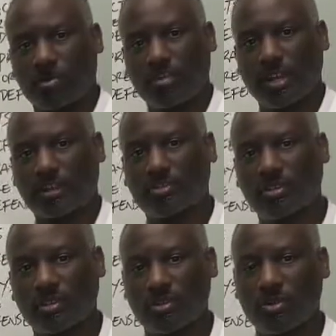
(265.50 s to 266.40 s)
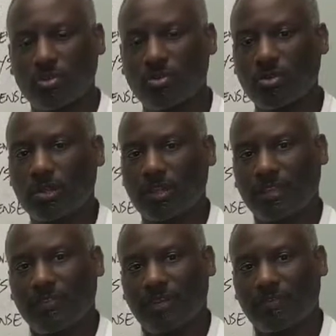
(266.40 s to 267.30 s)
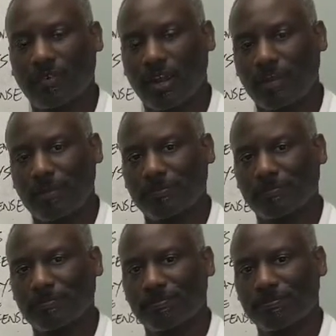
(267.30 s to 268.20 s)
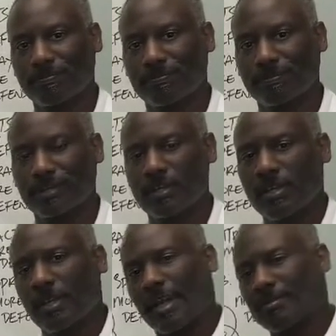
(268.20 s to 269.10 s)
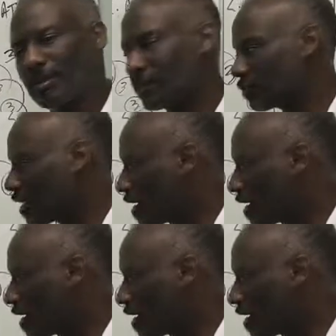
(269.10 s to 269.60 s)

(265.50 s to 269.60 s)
protect you in the environment. I'm Dr.